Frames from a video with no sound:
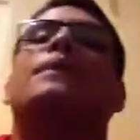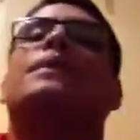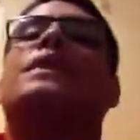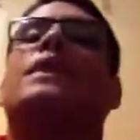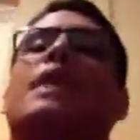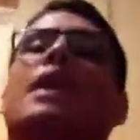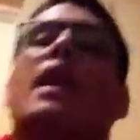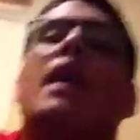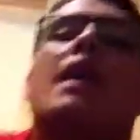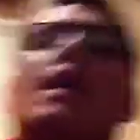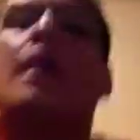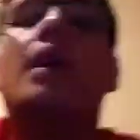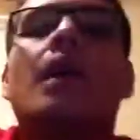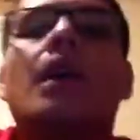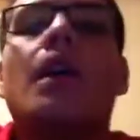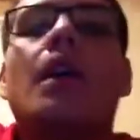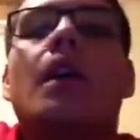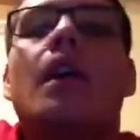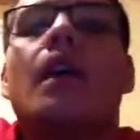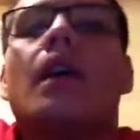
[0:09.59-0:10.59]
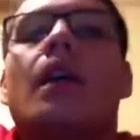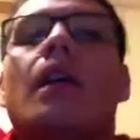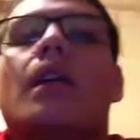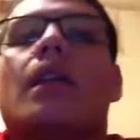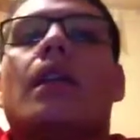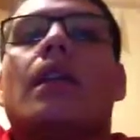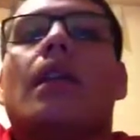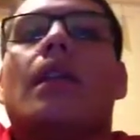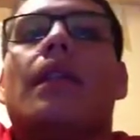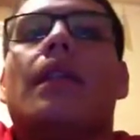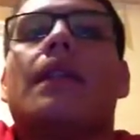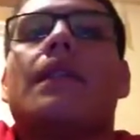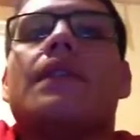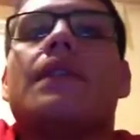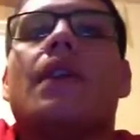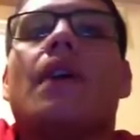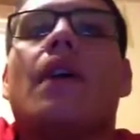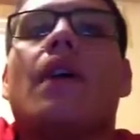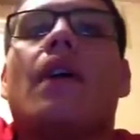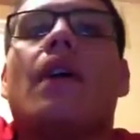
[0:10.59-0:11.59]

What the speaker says: Today, this